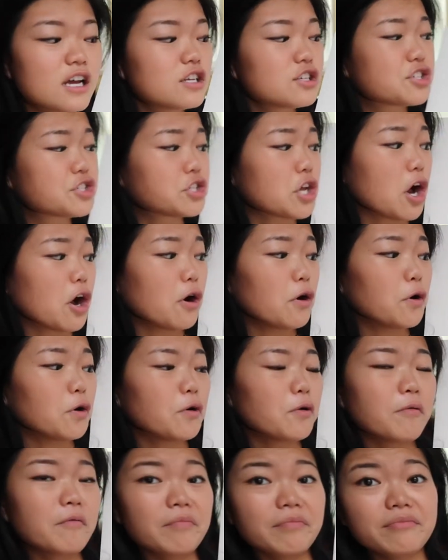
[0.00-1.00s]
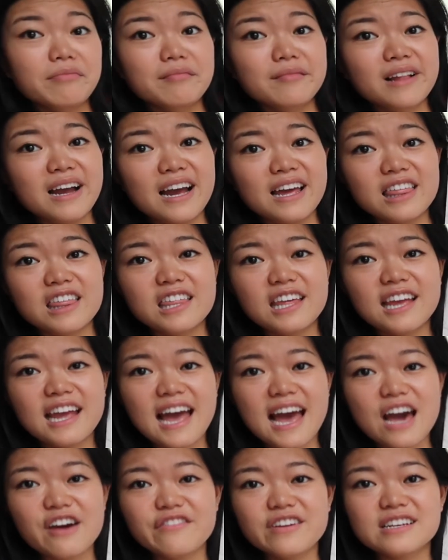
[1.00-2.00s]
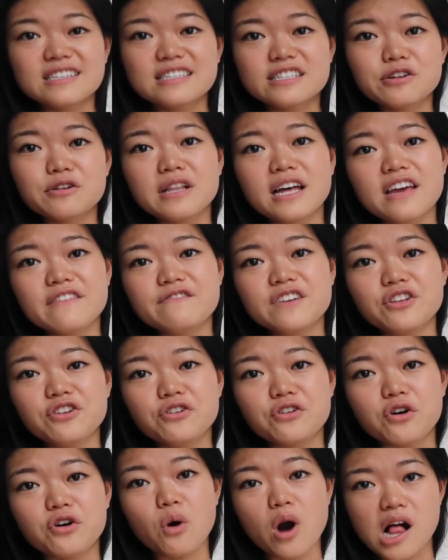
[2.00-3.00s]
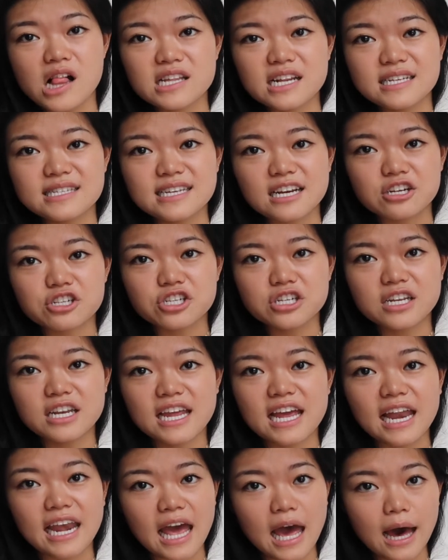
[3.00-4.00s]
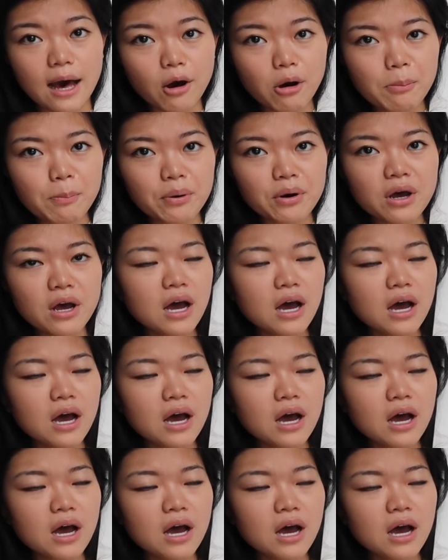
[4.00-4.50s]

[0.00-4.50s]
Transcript: So I think having a still life in quality section can help.